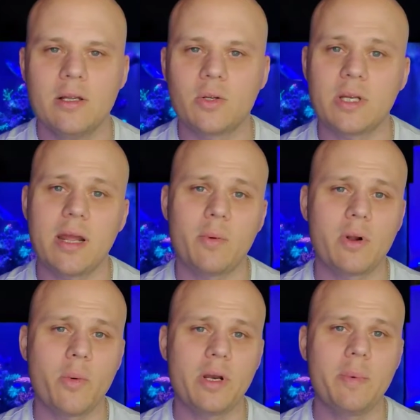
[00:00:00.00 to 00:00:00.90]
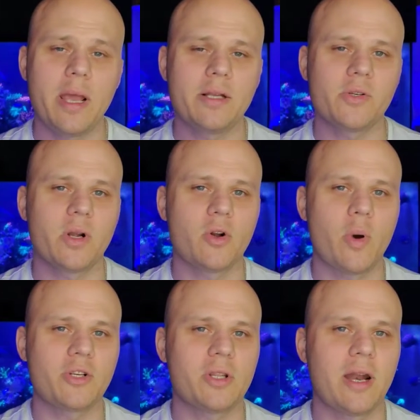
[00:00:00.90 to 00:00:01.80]
So today we're going to be answering a
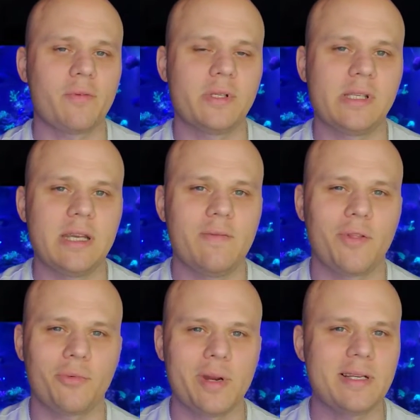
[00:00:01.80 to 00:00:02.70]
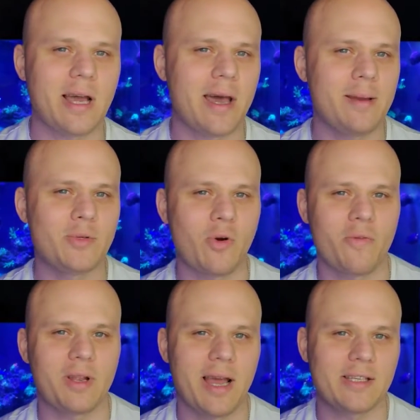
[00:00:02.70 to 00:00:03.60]
question that I've received 3 times
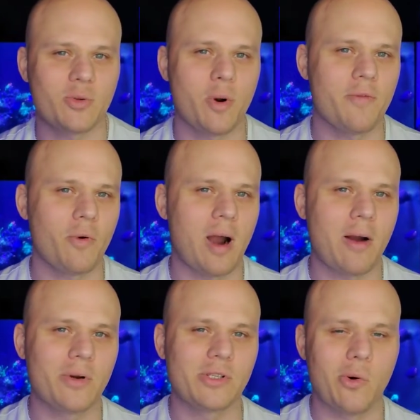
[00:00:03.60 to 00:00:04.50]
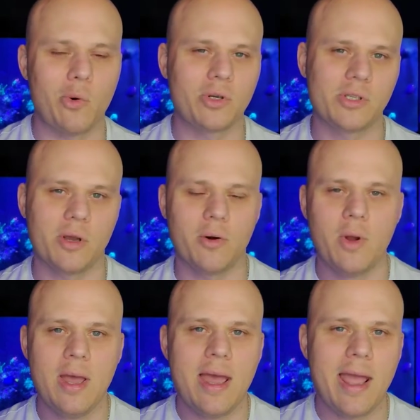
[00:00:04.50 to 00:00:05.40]
over the last 24 hours or
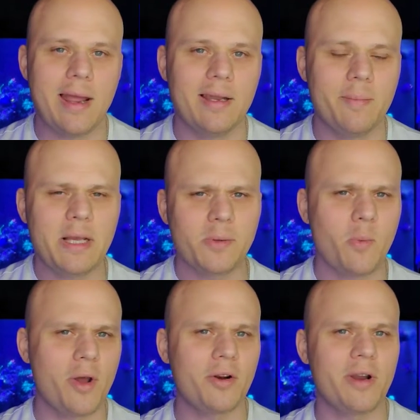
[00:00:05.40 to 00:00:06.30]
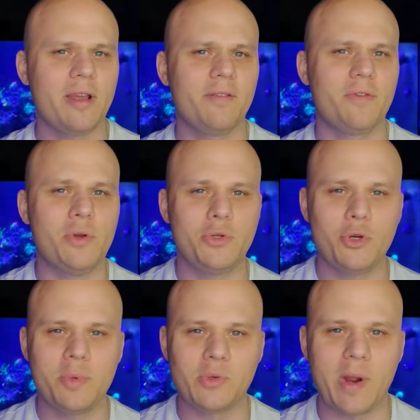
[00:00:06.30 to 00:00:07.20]
so, and it makes me wonder if
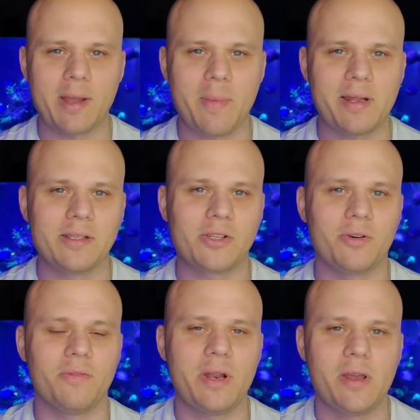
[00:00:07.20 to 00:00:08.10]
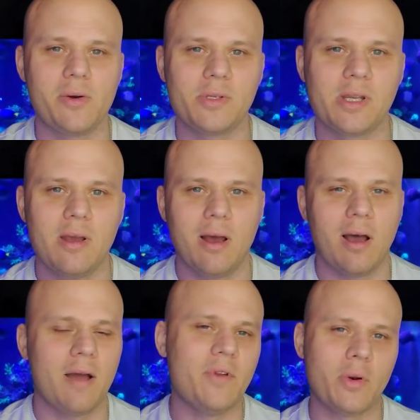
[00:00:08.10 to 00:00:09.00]
YouTube is recommending certain videos.
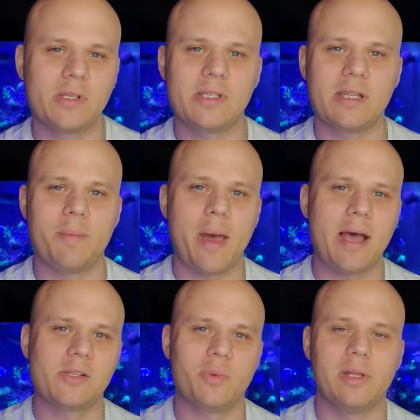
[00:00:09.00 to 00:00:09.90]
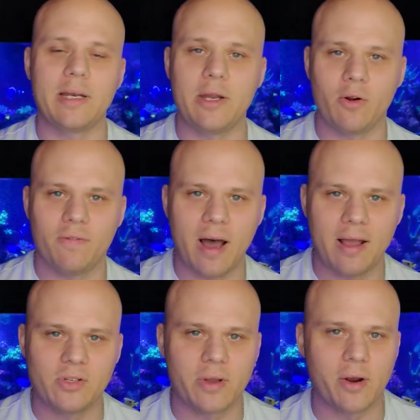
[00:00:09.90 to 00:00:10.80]
I've noticed this in the past with like Nero
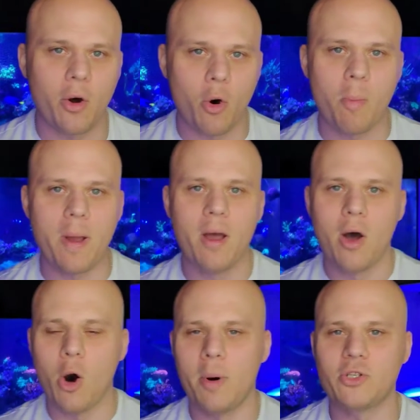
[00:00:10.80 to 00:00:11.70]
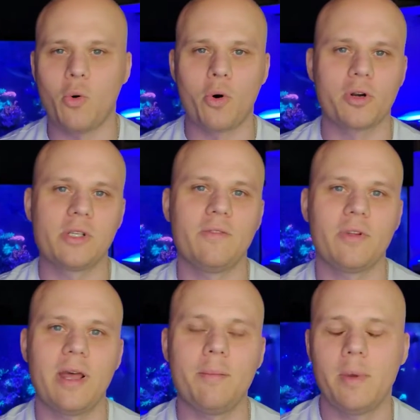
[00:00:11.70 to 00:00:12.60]
5s. I'll get a whole bunch of orders in
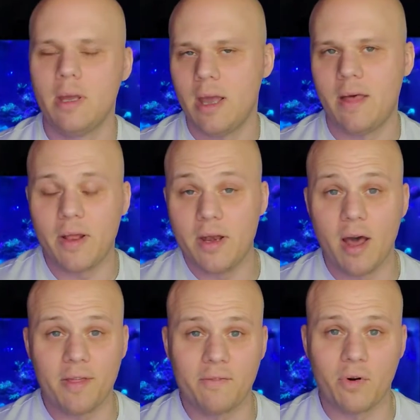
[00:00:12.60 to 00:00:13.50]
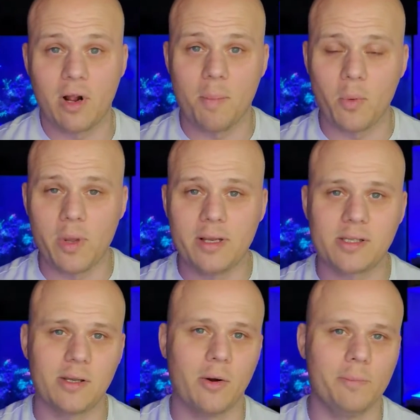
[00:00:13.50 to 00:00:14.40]
for them and then nothing for a couple weeks,
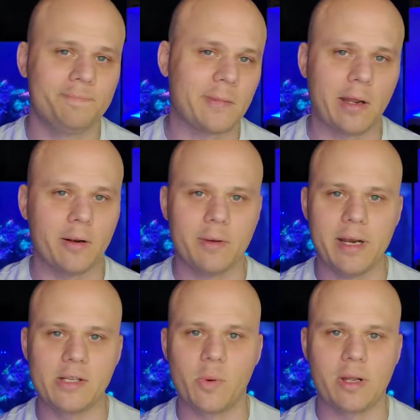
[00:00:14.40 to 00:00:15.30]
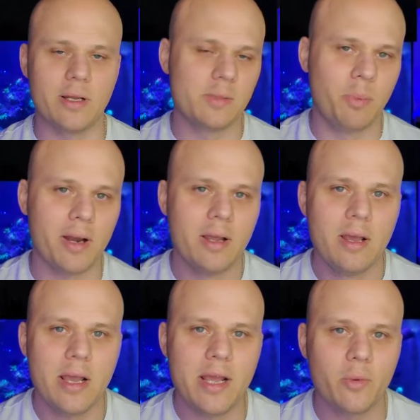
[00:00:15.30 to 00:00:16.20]
so I don't know, it is what it is. But
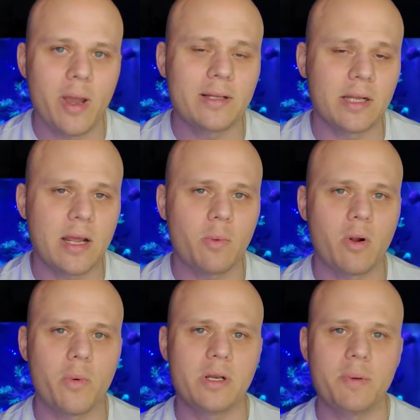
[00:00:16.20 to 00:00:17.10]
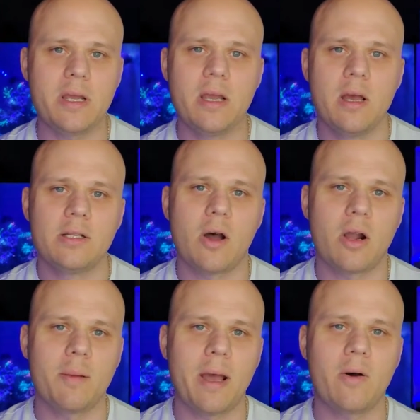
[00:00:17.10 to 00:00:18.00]
either way, today we're going to be
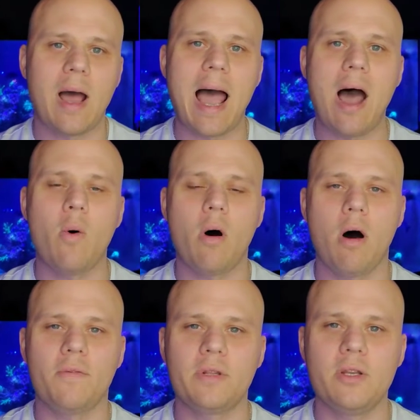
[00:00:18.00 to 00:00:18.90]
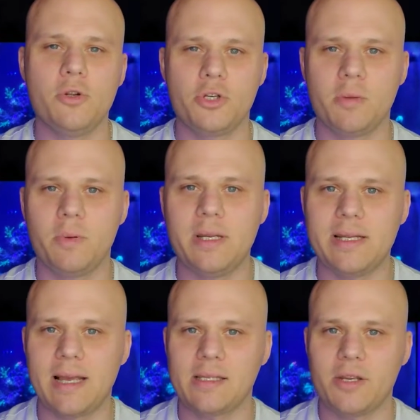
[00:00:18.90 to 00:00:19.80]
talking about how often you should be
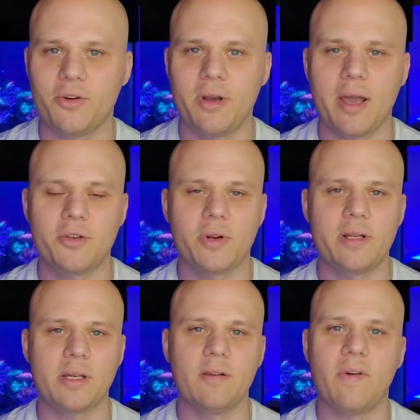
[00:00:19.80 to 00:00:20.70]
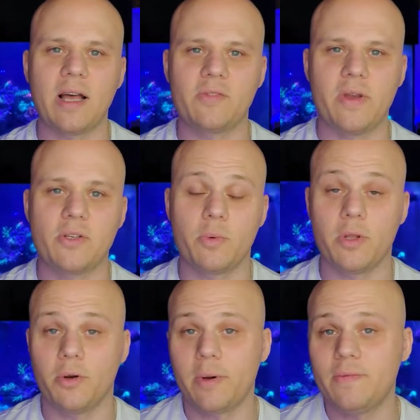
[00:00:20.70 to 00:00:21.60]
testing your nitrates and phosphates
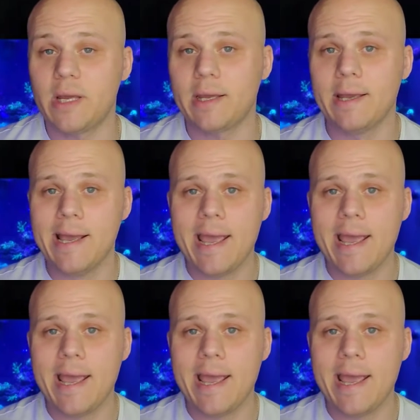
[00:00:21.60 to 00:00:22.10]
within your reef tank.